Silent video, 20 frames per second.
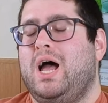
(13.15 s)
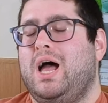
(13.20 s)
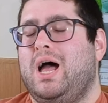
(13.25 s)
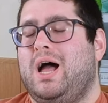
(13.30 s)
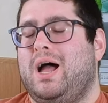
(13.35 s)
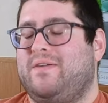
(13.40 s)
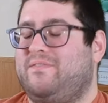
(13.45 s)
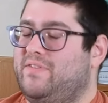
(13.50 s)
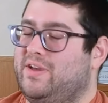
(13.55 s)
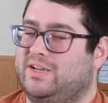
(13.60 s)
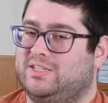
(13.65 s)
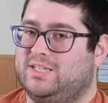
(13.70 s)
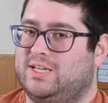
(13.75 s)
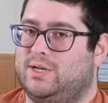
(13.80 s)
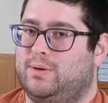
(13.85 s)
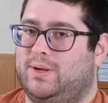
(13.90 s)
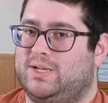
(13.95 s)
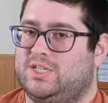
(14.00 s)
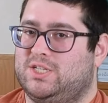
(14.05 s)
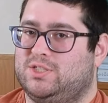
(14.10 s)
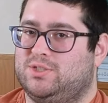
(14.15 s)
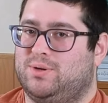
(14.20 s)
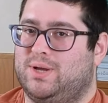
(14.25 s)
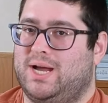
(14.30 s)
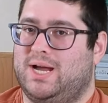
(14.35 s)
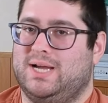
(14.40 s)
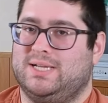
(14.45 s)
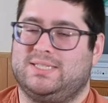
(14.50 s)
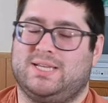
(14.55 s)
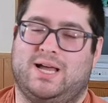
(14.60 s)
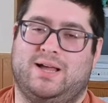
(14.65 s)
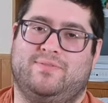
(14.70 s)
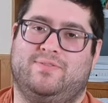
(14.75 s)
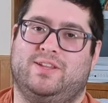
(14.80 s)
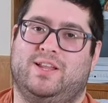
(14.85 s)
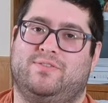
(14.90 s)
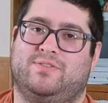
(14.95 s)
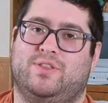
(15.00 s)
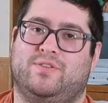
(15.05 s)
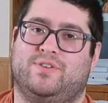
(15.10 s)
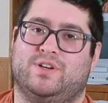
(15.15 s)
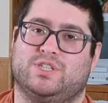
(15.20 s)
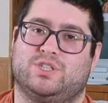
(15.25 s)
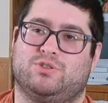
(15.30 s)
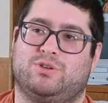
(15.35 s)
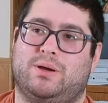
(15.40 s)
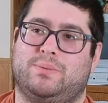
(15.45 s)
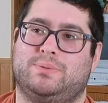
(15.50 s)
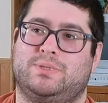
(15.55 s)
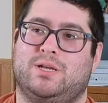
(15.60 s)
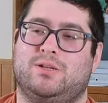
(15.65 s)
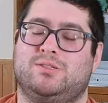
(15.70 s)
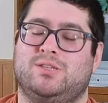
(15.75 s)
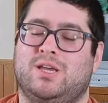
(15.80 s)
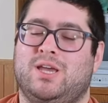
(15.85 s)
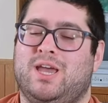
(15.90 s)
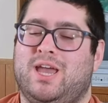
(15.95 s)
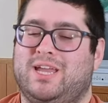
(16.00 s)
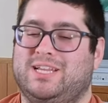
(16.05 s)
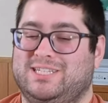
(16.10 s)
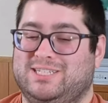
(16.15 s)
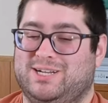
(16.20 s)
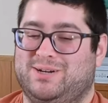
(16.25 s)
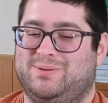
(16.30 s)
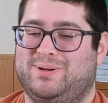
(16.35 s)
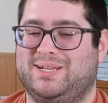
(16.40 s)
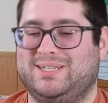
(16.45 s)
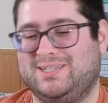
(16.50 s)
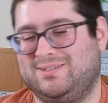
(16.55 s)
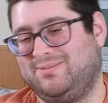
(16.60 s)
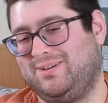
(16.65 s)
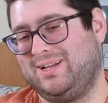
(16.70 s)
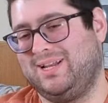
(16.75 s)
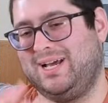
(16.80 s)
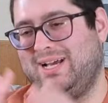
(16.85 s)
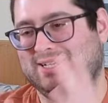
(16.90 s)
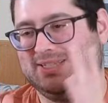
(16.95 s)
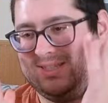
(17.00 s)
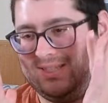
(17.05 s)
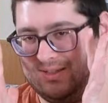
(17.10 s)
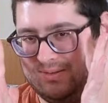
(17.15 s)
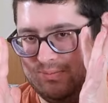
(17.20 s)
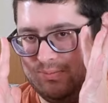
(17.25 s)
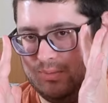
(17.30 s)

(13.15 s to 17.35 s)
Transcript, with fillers: I'm very excited to watch this, you guys. I've loved the first three episodes. You know what I did realize?